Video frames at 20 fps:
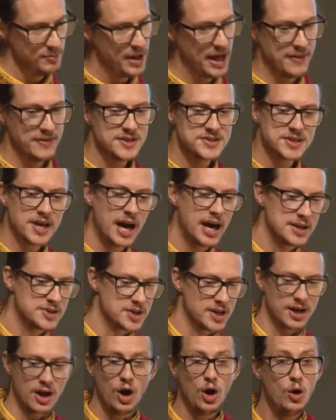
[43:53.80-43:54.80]
man, this
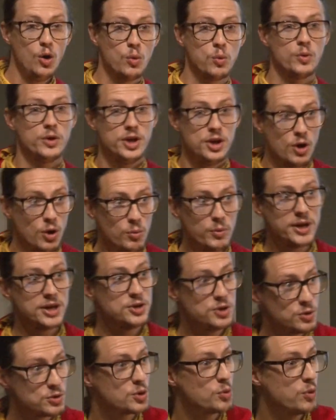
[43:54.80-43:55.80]
guy's like, oh, we
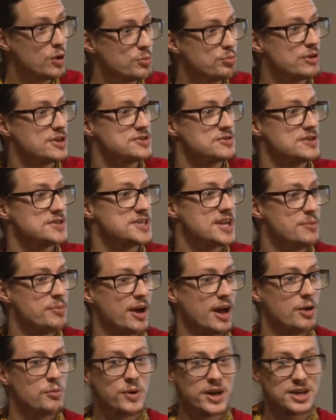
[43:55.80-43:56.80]
could do it the WordPress REST
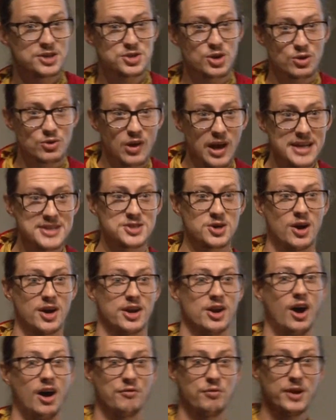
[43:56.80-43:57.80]
API. We could turn lights
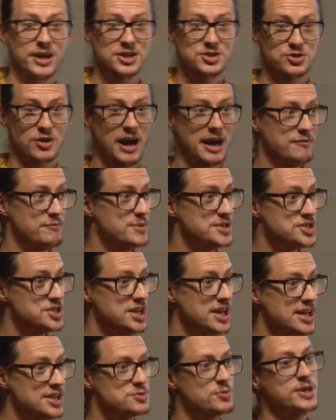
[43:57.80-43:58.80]
on and off. We could drive
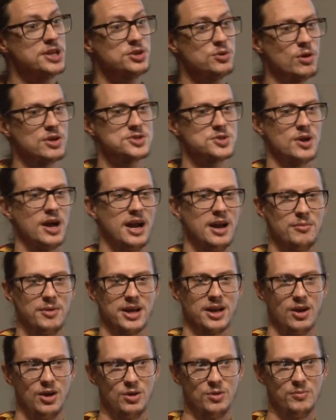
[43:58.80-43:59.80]
machines. We could do all sorts. And
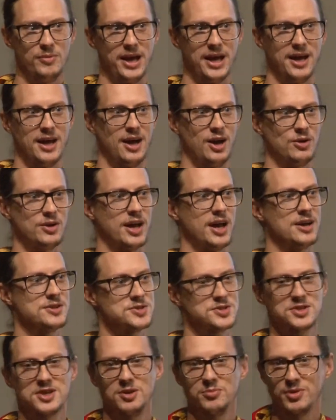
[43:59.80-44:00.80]
I'm like, oh, man, OK, I
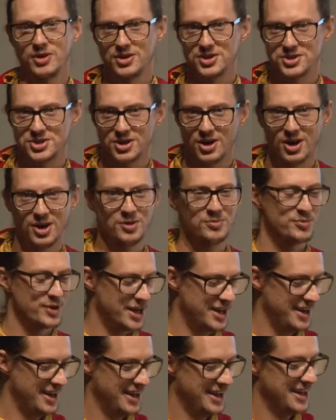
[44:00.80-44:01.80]
was just going to build a chart.
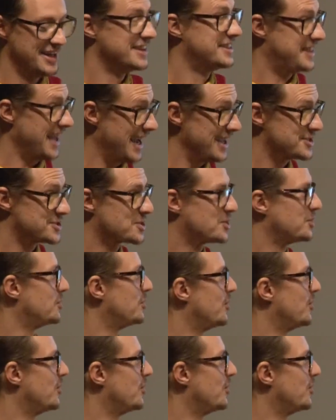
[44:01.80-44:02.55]
But that's